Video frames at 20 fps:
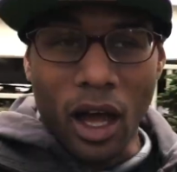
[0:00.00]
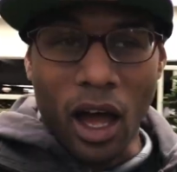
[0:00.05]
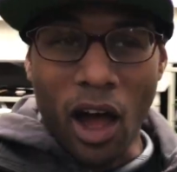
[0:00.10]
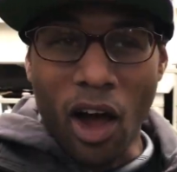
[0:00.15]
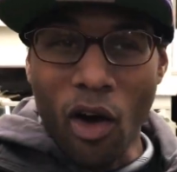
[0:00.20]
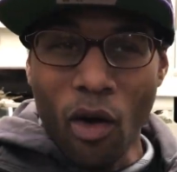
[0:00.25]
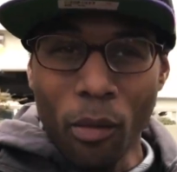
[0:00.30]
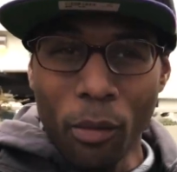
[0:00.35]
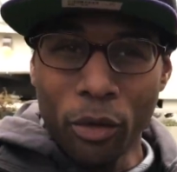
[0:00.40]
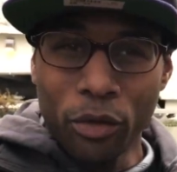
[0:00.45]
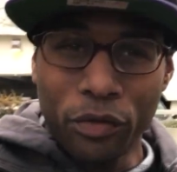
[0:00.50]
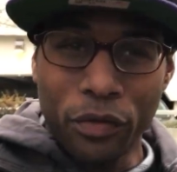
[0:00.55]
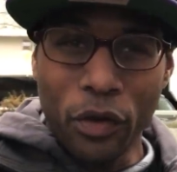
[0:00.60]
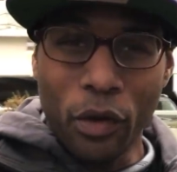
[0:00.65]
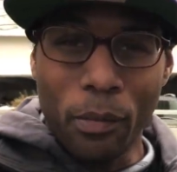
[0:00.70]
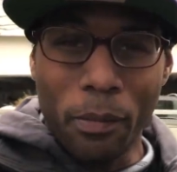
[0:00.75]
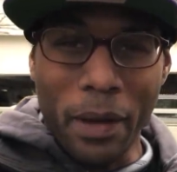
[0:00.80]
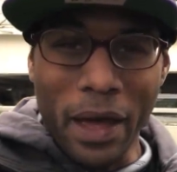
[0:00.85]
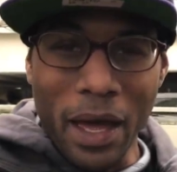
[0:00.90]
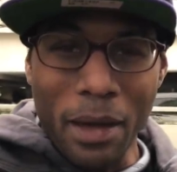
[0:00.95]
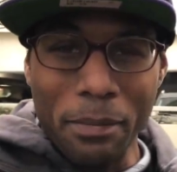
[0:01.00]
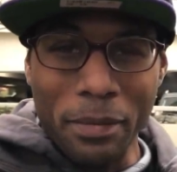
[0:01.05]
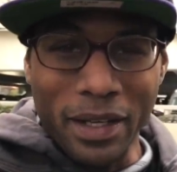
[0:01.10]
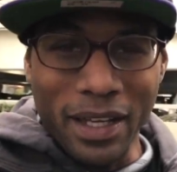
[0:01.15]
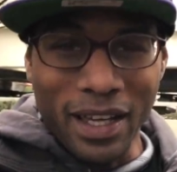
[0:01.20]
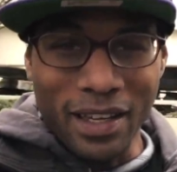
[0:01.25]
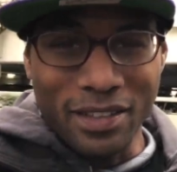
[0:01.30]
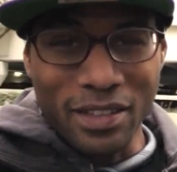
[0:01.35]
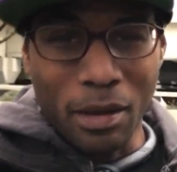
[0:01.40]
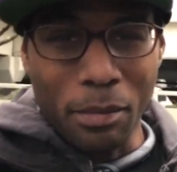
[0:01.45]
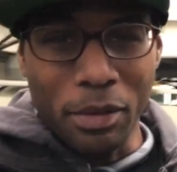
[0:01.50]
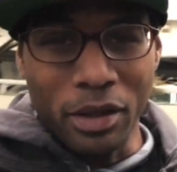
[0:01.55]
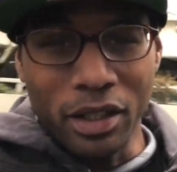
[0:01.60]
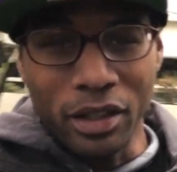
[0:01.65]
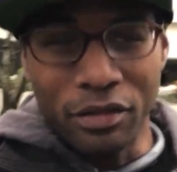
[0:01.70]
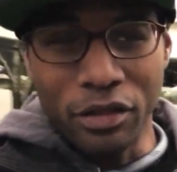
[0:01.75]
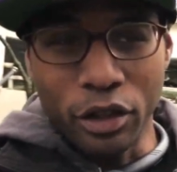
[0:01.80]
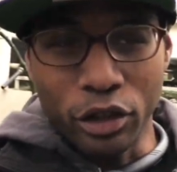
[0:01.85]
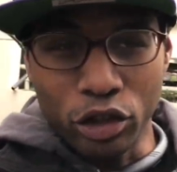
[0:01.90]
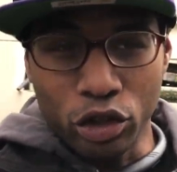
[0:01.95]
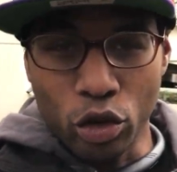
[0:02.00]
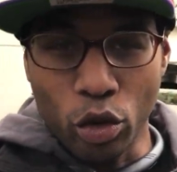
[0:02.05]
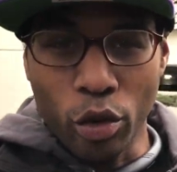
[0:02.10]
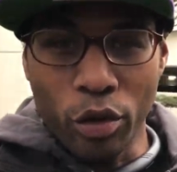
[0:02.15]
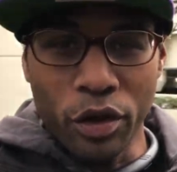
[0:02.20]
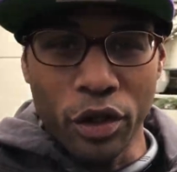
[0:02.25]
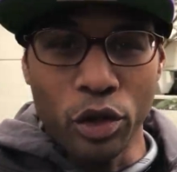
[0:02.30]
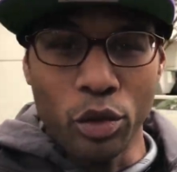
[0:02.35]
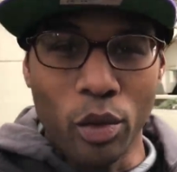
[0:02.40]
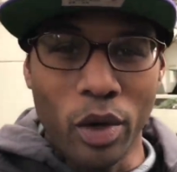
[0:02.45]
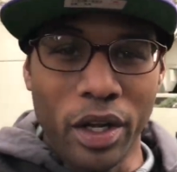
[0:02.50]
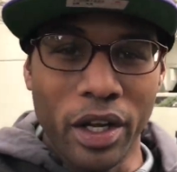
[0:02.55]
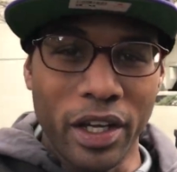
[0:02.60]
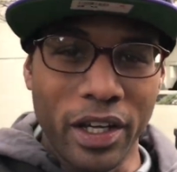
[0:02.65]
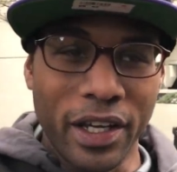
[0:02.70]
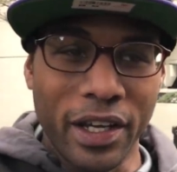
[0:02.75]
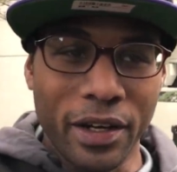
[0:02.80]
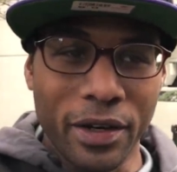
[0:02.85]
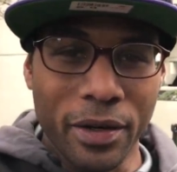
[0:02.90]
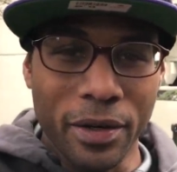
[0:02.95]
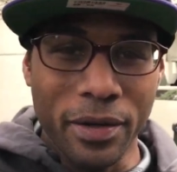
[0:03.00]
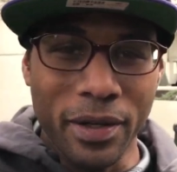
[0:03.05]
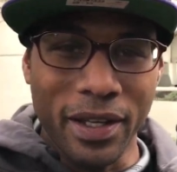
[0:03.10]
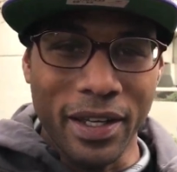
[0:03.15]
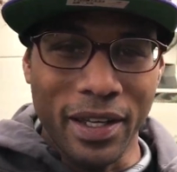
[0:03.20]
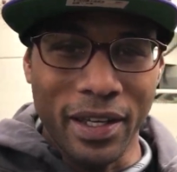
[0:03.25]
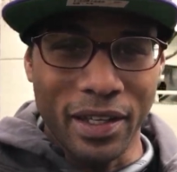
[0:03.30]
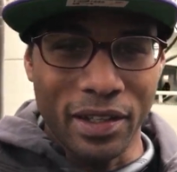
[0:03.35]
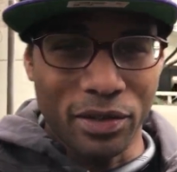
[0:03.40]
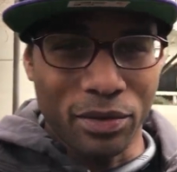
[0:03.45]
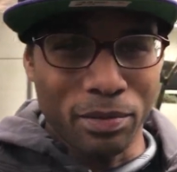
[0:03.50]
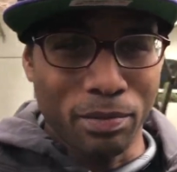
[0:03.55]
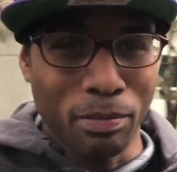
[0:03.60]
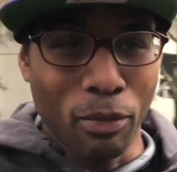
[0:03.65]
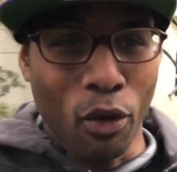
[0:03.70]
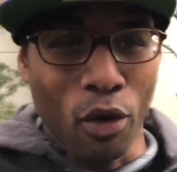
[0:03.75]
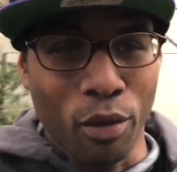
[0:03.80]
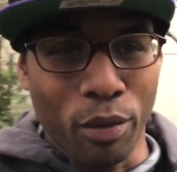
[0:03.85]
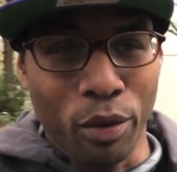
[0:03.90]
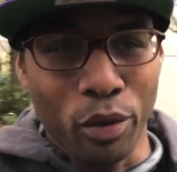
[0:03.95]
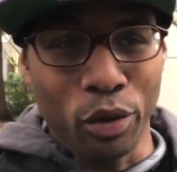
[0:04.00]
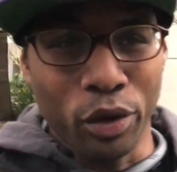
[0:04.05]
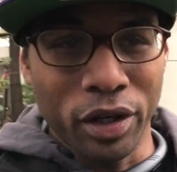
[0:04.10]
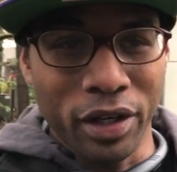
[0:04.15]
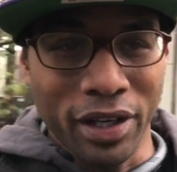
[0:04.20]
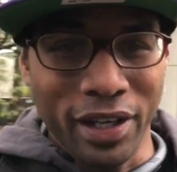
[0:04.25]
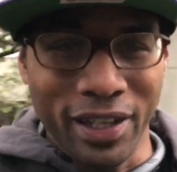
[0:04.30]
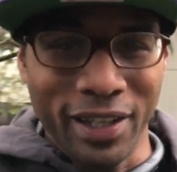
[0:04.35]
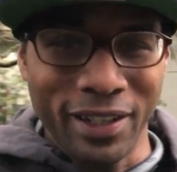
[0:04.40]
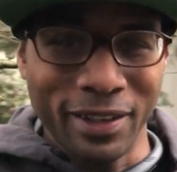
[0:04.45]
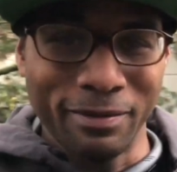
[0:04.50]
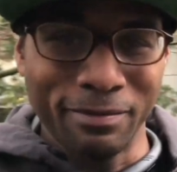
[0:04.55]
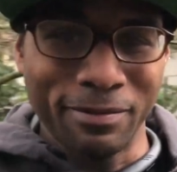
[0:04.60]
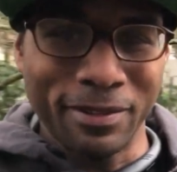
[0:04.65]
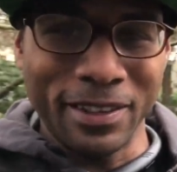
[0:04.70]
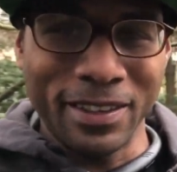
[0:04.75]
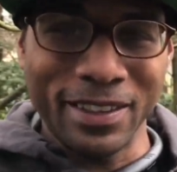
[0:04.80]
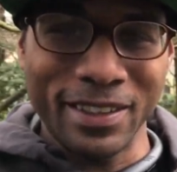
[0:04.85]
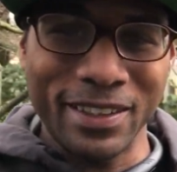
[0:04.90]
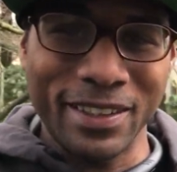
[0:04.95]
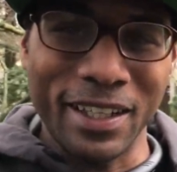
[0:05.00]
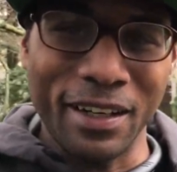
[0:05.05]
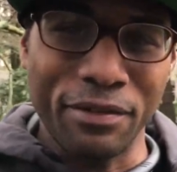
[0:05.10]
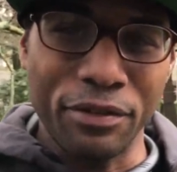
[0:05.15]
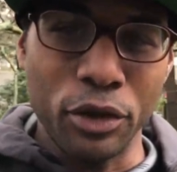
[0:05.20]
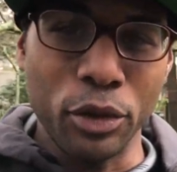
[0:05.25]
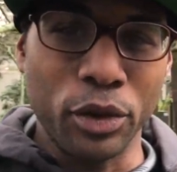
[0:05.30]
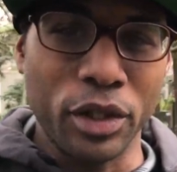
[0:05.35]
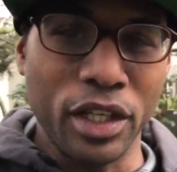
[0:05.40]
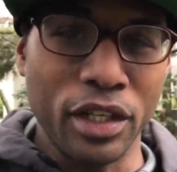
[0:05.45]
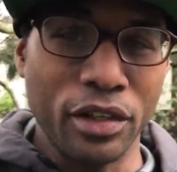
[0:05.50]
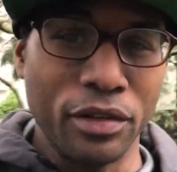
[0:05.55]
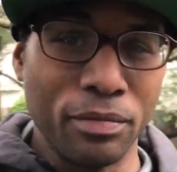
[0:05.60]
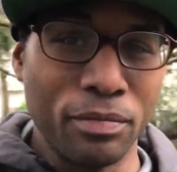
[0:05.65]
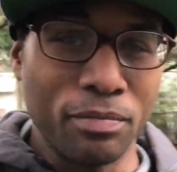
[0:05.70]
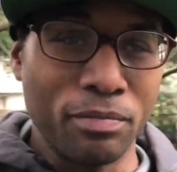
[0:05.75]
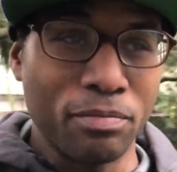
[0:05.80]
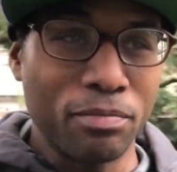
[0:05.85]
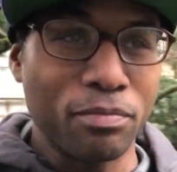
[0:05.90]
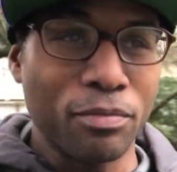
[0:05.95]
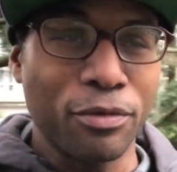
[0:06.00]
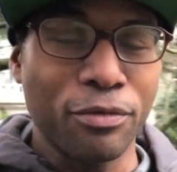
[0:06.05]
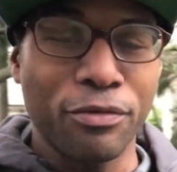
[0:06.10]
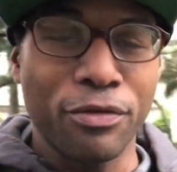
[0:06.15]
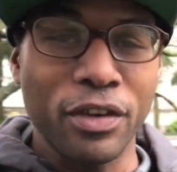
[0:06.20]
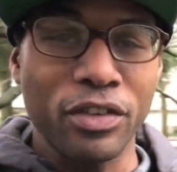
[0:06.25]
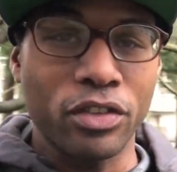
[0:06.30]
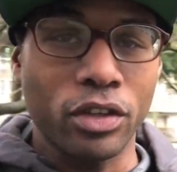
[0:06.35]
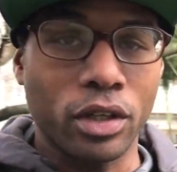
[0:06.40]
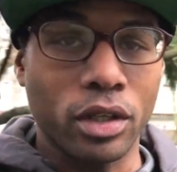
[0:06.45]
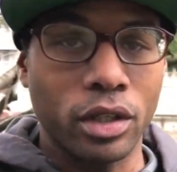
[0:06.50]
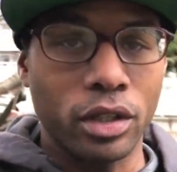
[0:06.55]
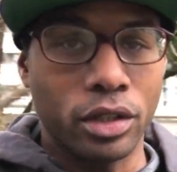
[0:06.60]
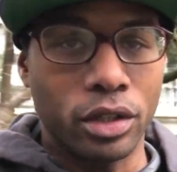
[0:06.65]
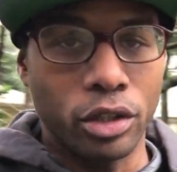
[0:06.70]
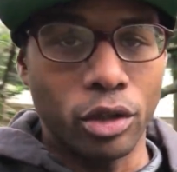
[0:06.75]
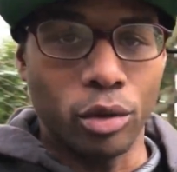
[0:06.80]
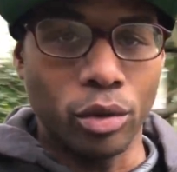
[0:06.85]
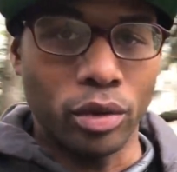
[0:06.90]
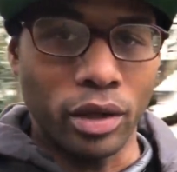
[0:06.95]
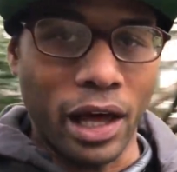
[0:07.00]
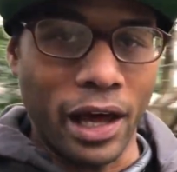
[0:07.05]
I almost feel bad because I believe the story you want to hear is more rooted in stuff you can physically do.